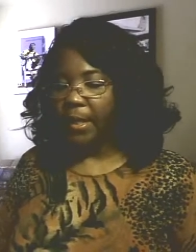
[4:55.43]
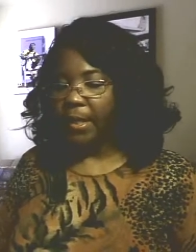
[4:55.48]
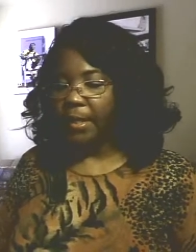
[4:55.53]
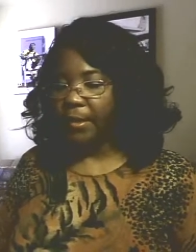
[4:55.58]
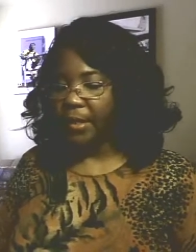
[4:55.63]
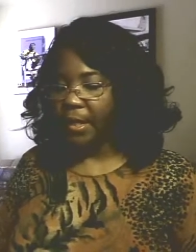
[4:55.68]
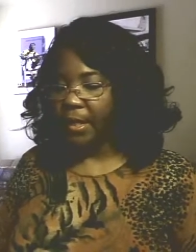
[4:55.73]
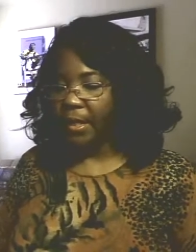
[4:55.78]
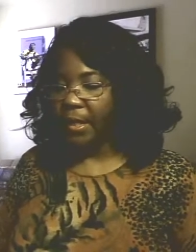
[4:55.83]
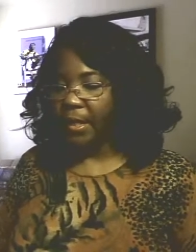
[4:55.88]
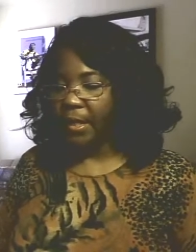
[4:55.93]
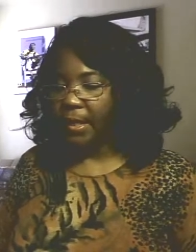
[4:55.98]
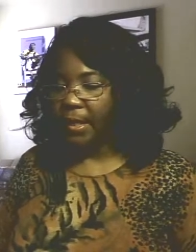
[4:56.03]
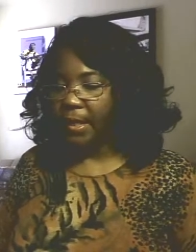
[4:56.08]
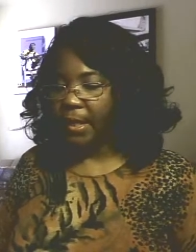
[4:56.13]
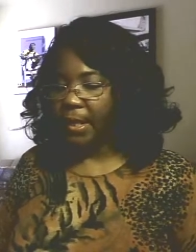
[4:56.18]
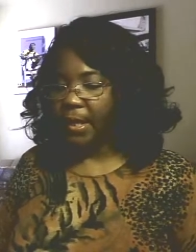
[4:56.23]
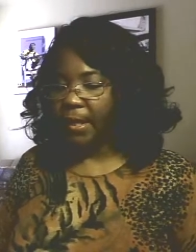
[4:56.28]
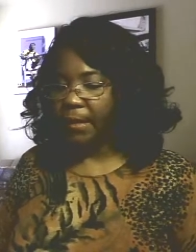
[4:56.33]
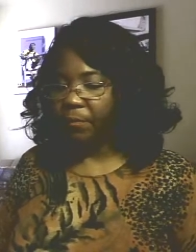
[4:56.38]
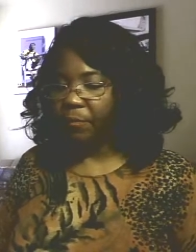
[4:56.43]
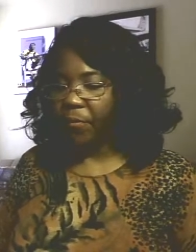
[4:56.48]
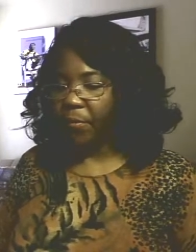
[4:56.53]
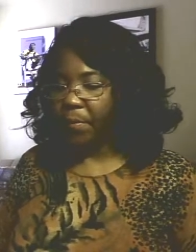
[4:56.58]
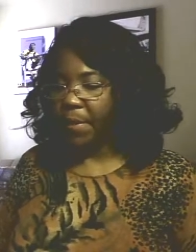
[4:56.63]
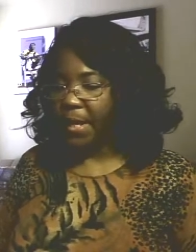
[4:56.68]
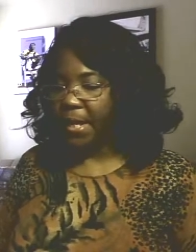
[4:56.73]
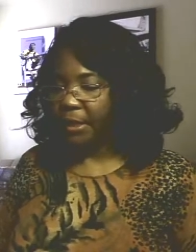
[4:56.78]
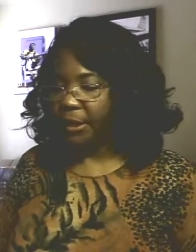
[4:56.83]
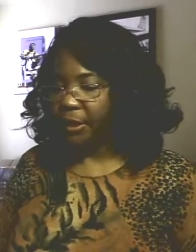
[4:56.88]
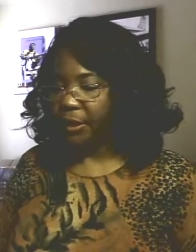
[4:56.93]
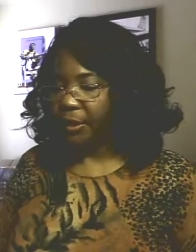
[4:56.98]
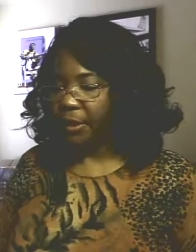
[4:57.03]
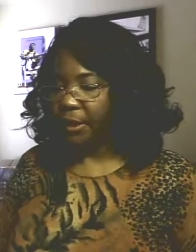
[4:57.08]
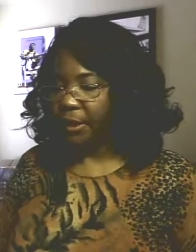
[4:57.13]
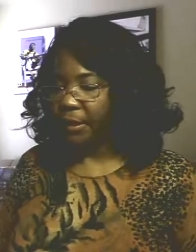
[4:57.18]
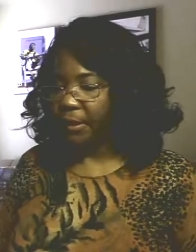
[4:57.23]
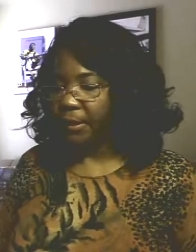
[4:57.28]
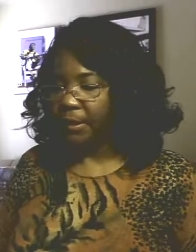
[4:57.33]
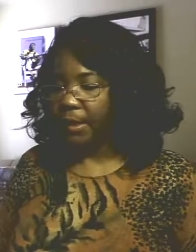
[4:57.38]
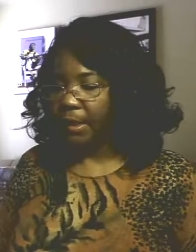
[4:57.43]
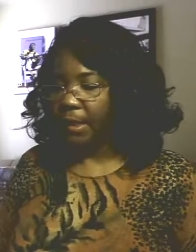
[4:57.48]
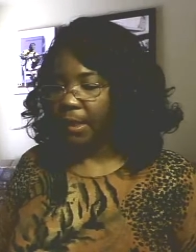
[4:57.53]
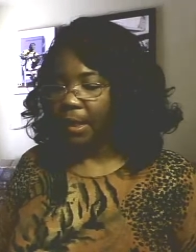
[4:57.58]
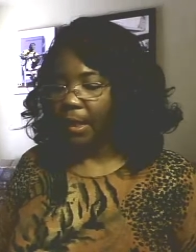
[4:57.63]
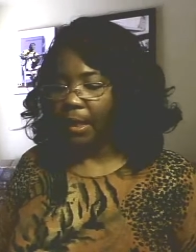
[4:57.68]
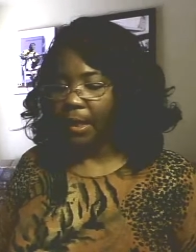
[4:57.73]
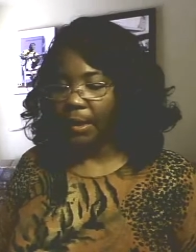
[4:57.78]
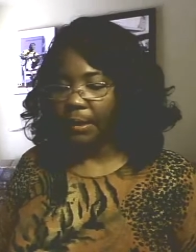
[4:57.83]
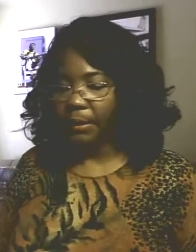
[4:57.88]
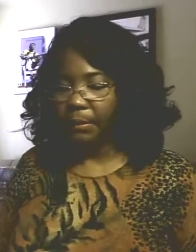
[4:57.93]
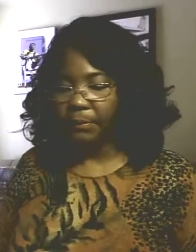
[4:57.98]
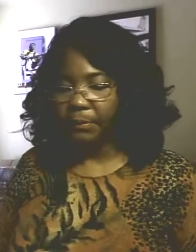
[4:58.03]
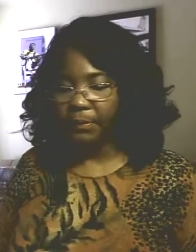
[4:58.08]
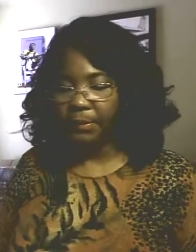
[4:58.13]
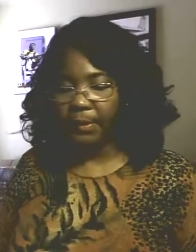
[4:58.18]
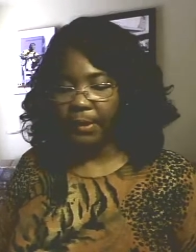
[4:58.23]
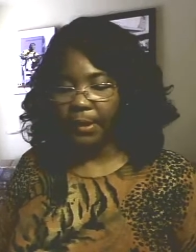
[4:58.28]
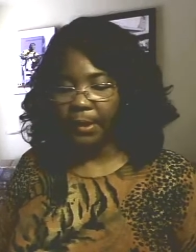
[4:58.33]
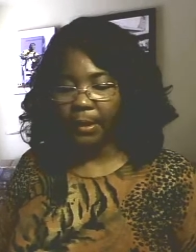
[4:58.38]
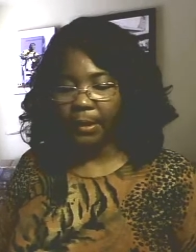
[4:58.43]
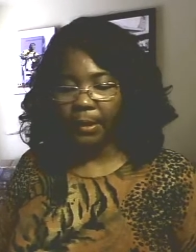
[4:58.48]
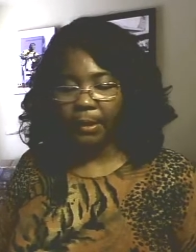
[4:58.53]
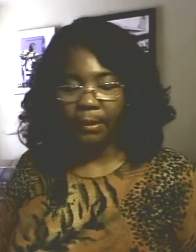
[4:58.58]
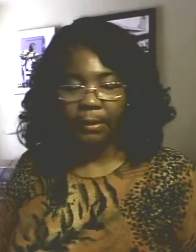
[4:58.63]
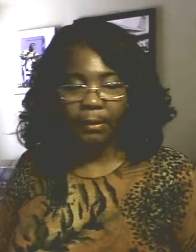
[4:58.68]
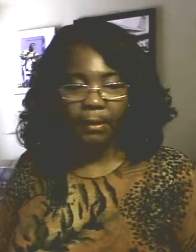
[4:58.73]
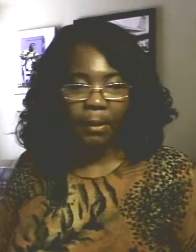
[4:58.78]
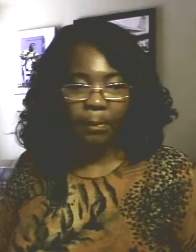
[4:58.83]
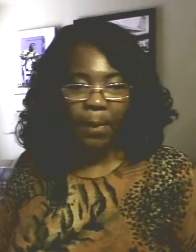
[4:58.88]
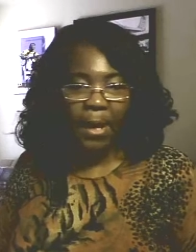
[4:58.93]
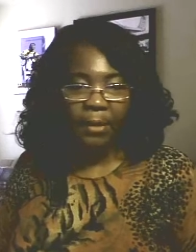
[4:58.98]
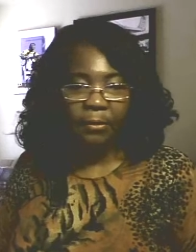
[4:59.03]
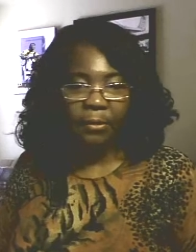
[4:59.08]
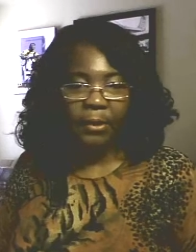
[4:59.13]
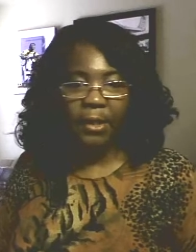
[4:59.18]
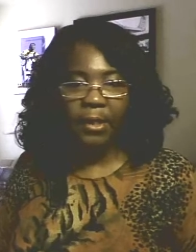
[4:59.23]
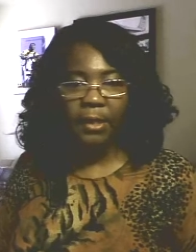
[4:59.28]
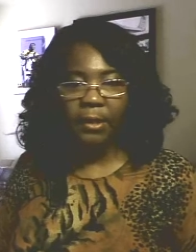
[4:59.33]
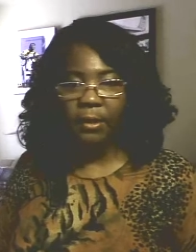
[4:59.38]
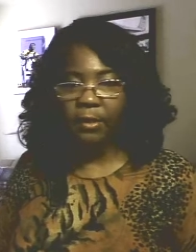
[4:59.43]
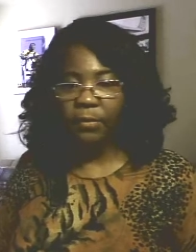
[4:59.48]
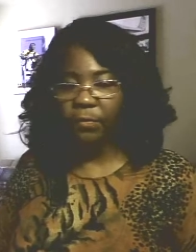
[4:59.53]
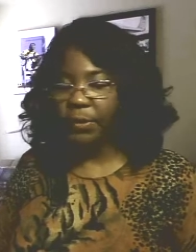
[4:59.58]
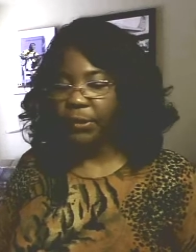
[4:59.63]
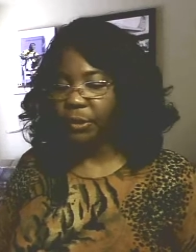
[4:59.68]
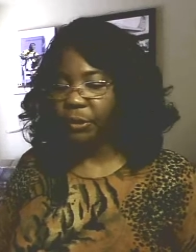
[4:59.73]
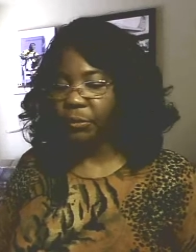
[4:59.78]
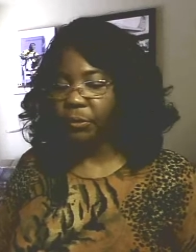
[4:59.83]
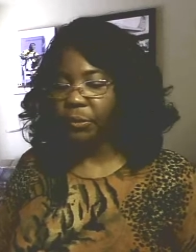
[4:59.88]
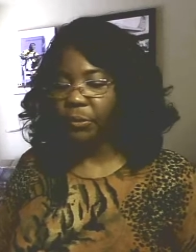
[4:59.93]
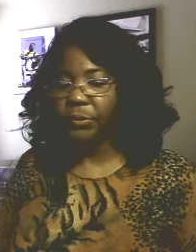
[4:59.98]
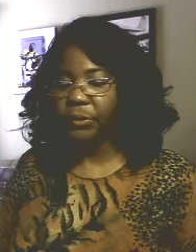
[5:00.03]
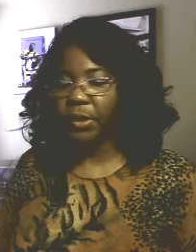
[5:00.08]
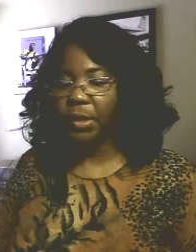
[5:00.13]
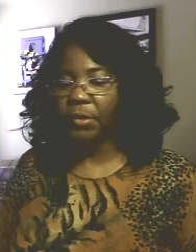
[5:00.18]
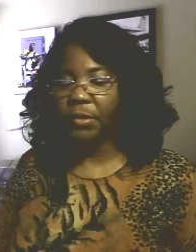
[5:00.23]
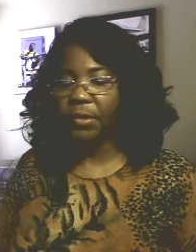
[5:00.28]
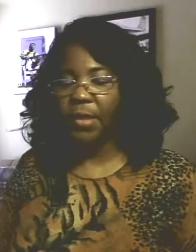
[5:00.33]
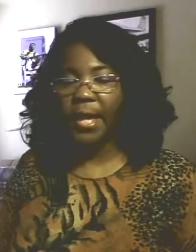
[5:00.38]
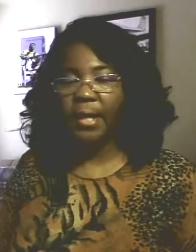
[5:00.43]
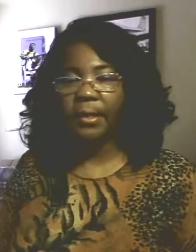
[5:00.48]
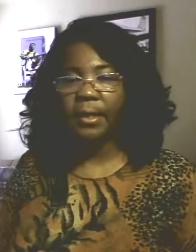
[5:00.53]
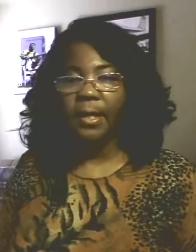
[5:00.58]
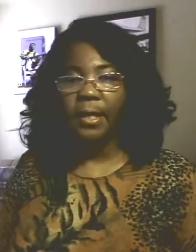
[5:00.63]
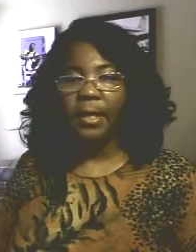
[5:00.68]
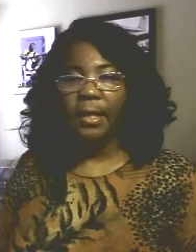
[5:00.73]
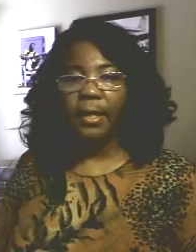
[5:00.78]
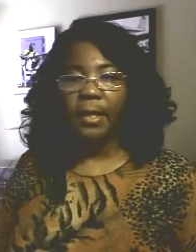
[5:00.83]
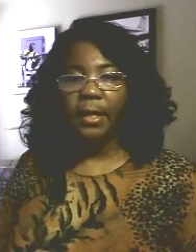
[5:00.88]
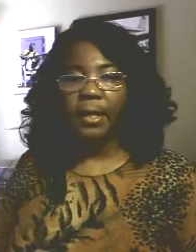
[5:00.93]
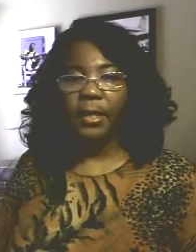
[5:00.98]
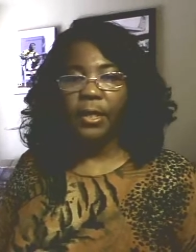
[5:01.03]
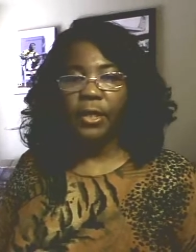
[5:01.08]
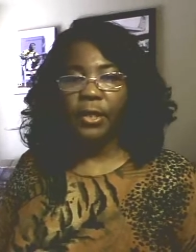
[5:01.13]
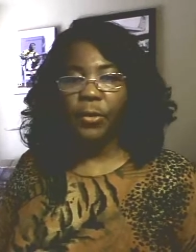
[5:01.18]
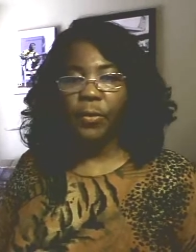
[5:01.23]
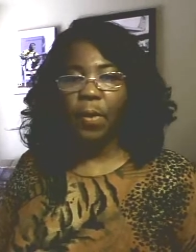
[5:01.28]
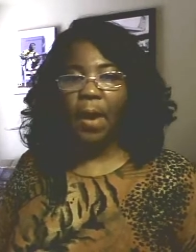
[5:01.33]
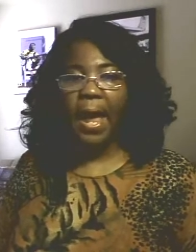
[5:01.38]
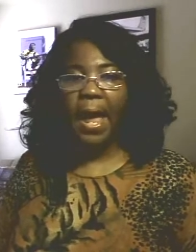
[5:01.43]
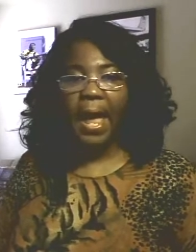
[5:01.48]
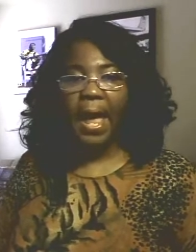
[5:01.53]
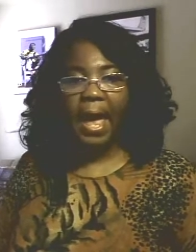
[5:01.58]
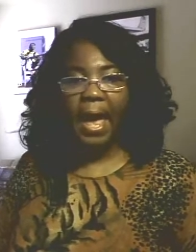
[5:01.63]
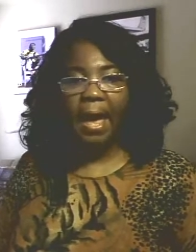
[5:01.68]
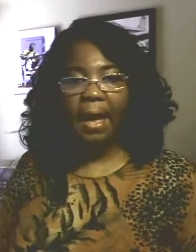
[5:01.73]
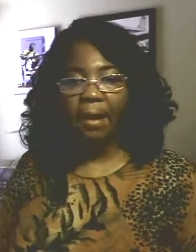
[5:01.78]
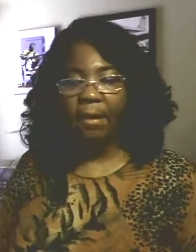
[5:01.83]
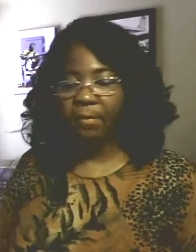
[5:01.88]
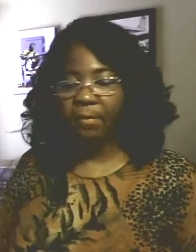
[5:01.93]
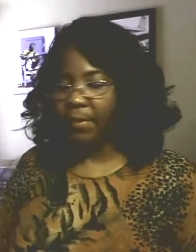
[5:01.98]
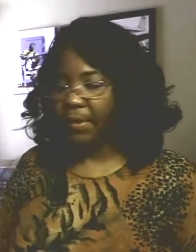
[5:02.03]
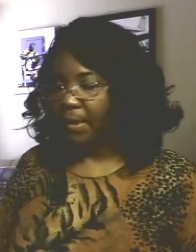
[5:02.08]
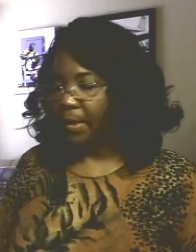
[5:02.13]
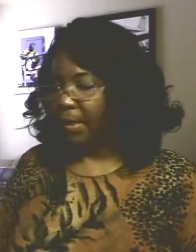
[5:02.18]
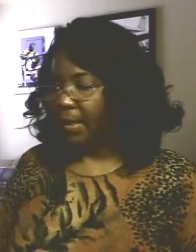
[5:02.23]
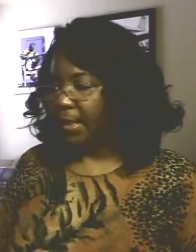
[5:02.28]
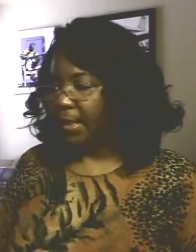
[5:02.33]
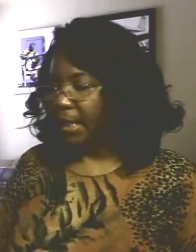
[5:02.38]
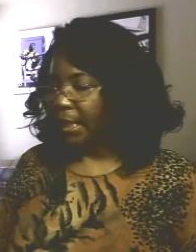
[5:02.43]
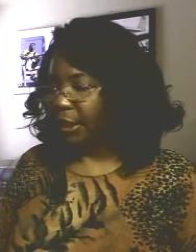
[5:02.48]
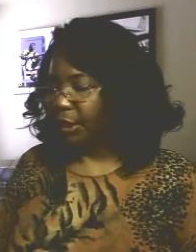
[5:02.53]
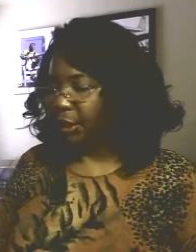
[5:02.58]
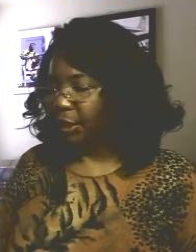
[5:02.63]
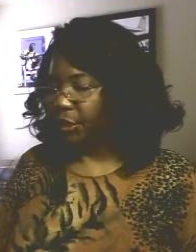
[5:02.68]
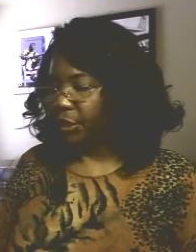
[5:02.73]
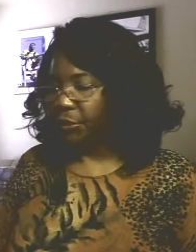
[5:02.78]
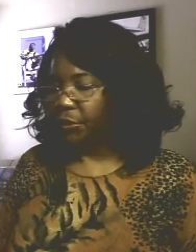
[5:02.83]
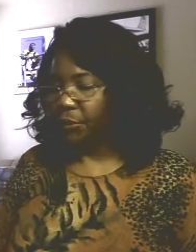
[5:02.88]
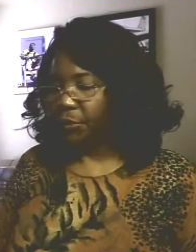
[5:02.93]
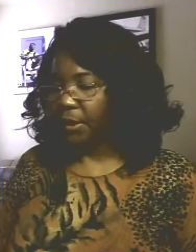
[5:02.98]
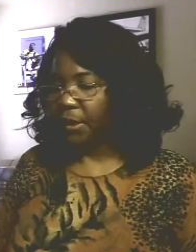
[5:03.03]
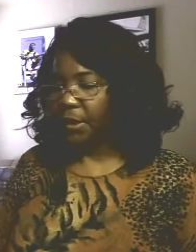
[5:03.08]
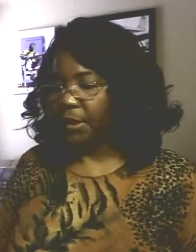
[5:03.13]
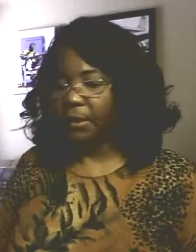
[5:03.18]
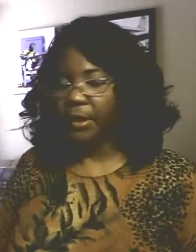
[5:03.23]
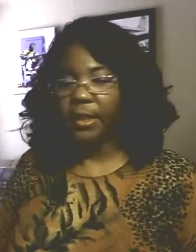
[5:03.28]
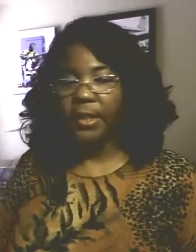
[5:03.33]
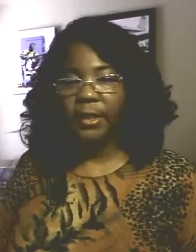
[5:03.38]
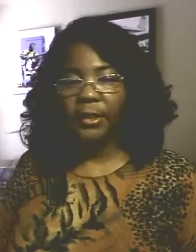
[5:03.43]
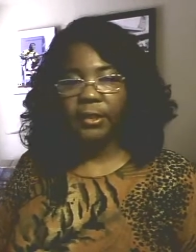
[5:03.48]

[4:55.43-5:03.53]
the information about the individuals that you have issued the